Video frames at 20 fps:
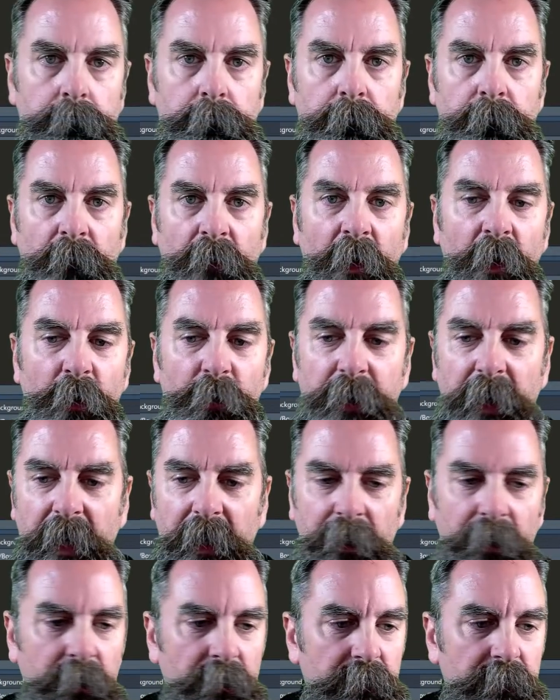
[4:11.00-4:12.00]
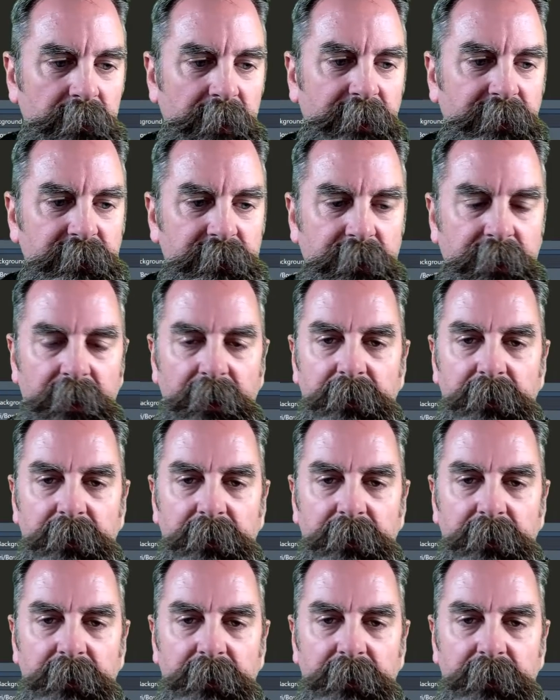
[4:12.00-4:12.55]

Okay, let's get